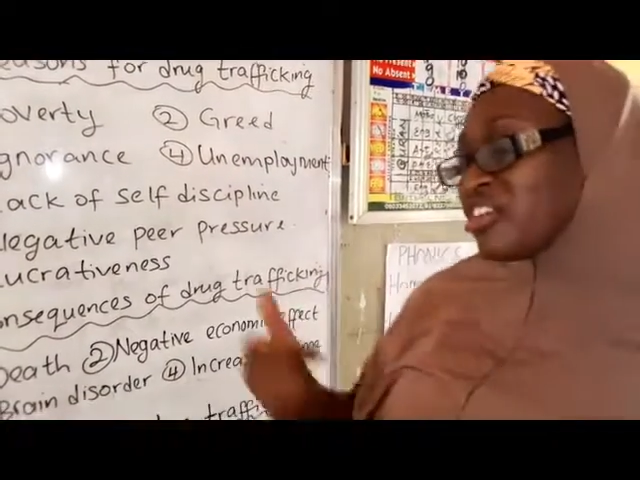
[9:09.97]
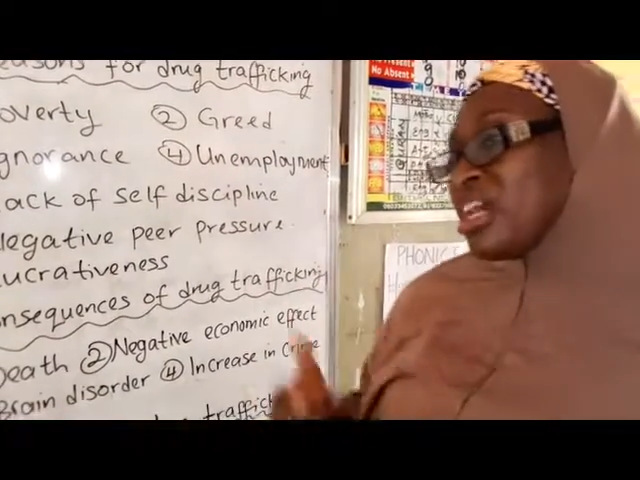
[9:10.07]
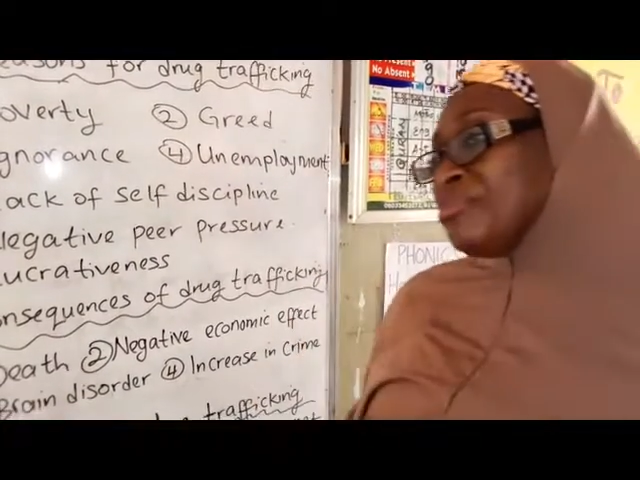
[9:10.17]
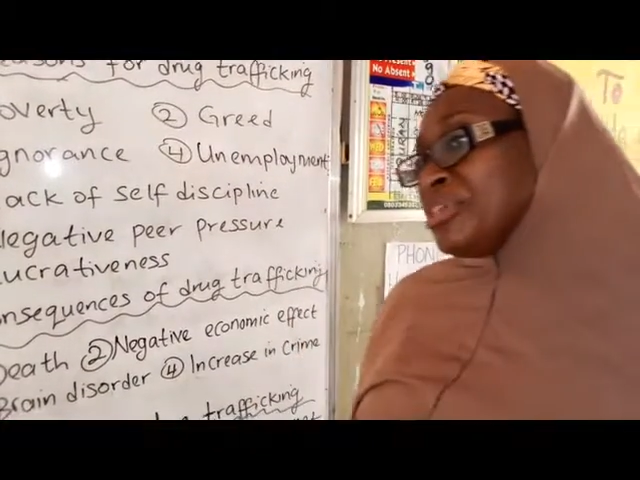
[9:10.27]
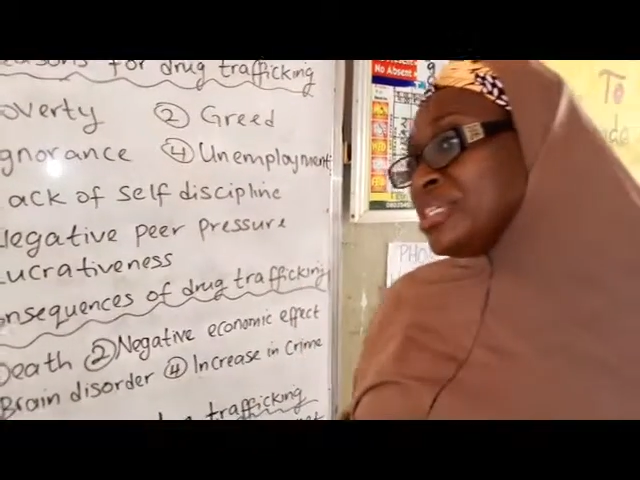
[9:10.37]

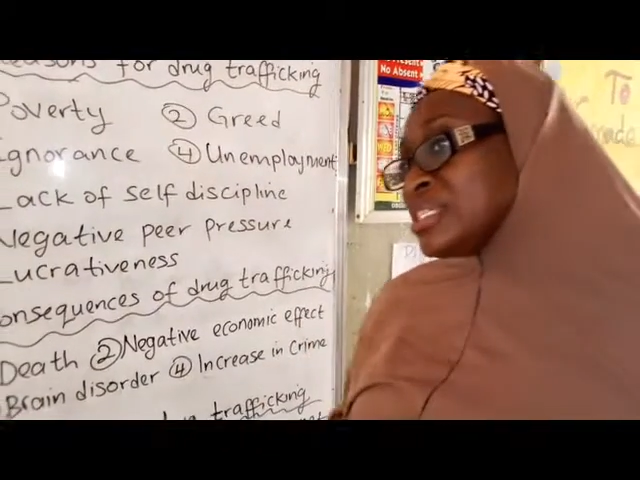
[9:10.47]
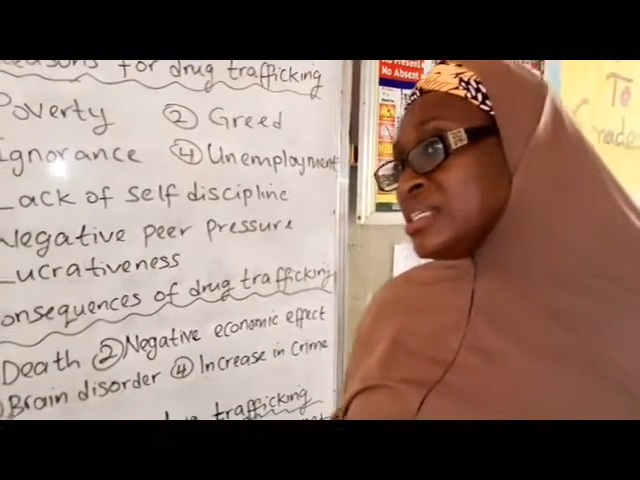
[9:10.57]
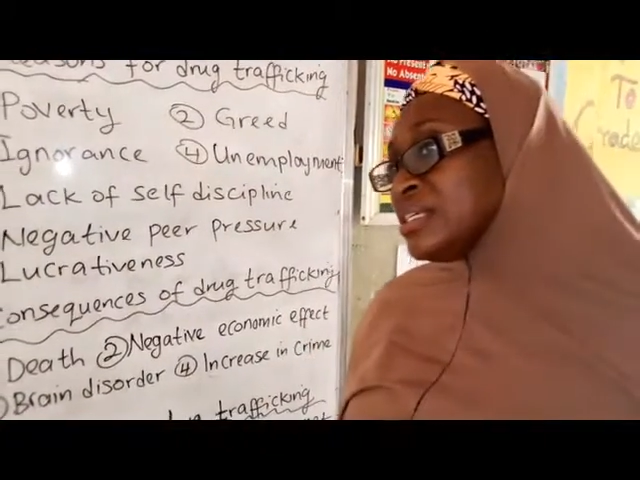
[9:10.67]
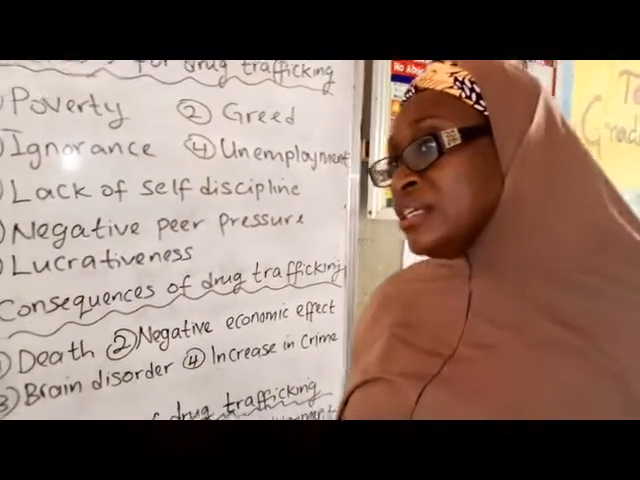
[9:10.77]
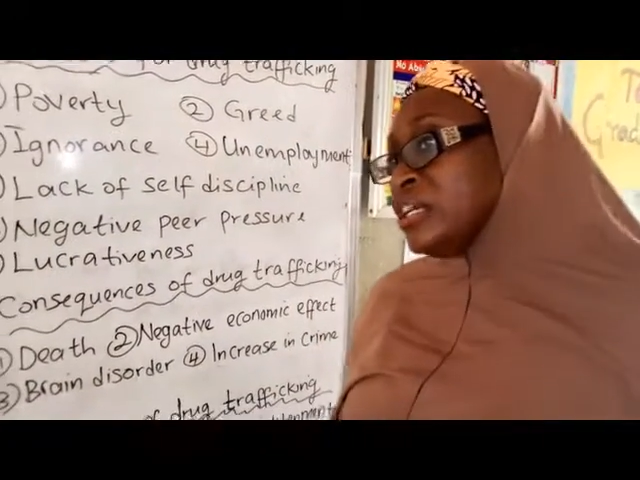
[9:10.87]
crime rates.
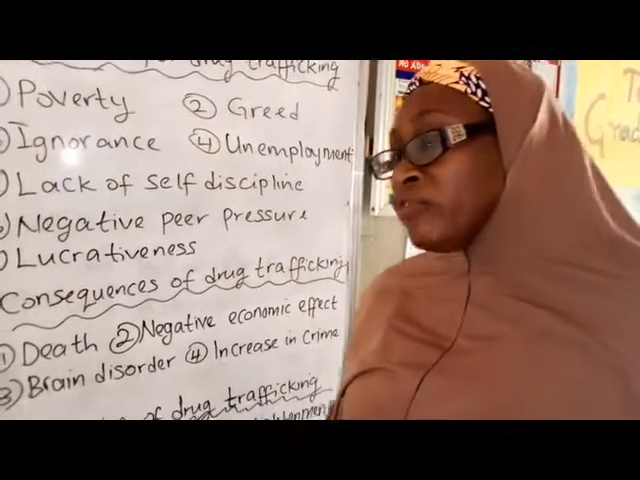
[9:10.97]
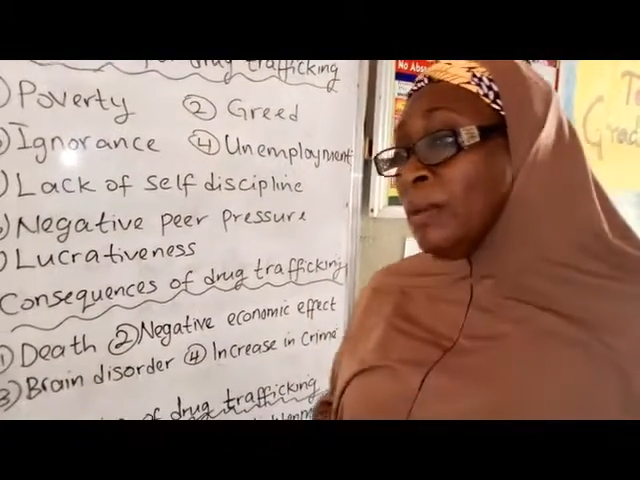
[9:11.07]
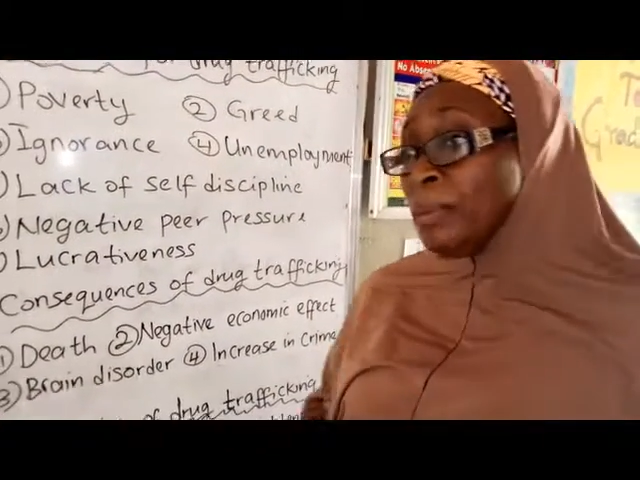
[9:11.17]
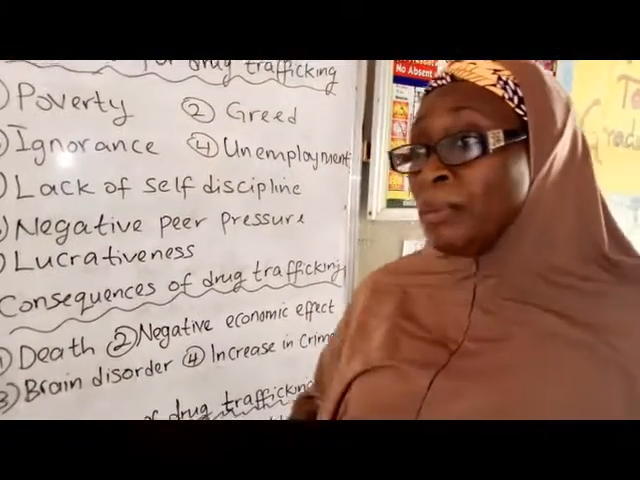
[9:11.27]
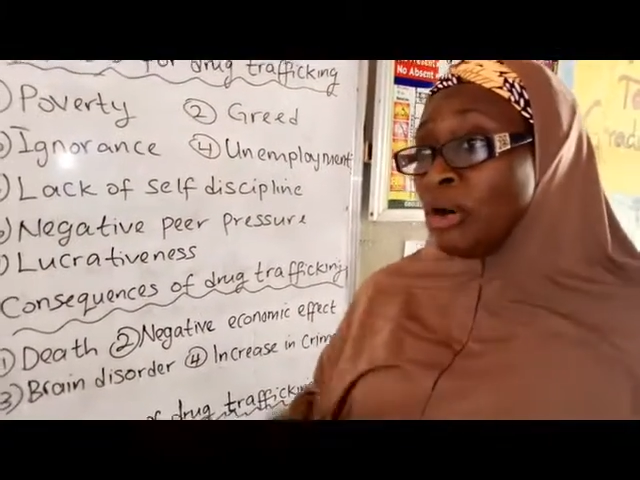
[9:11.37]
When
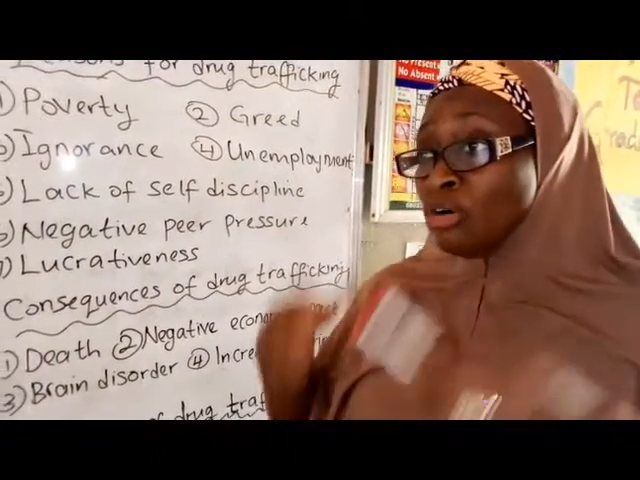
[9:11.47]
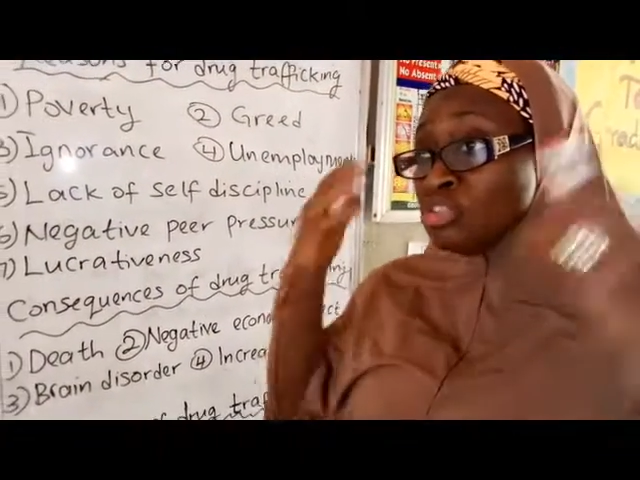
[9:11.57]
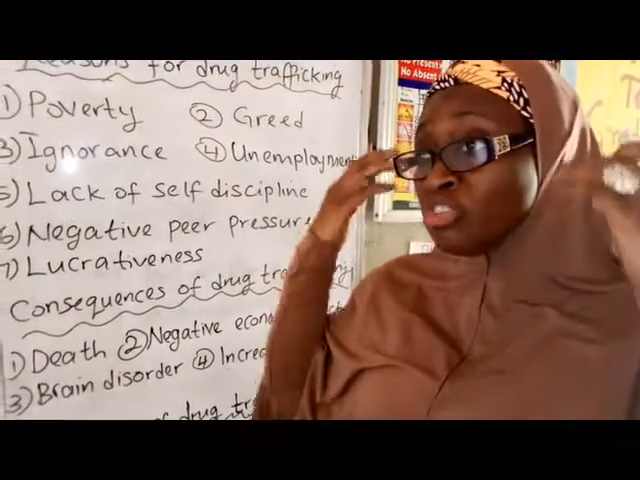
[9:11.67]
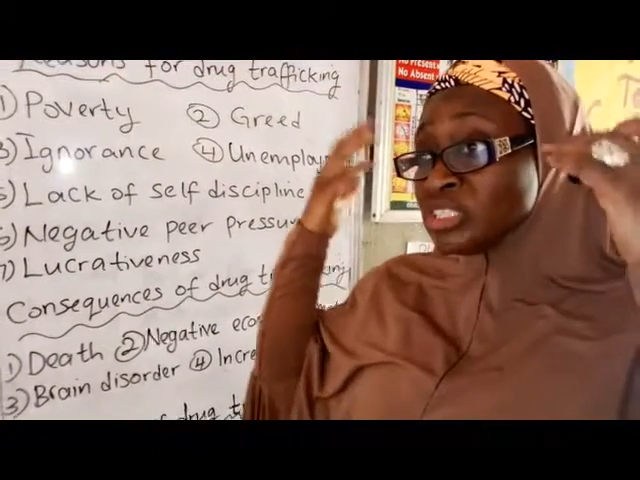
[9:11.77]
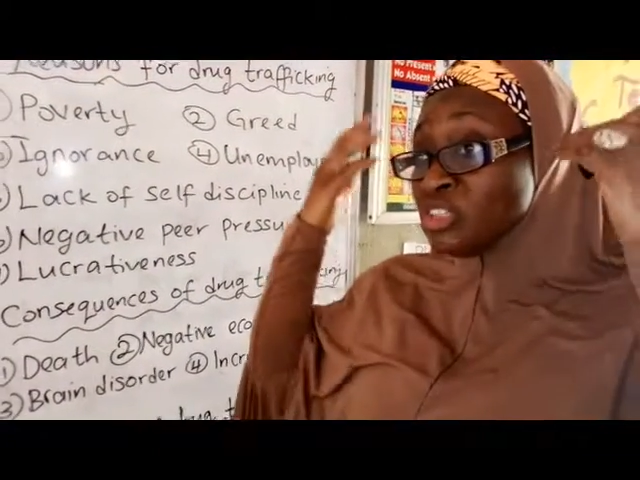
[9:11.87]
people are on drugs,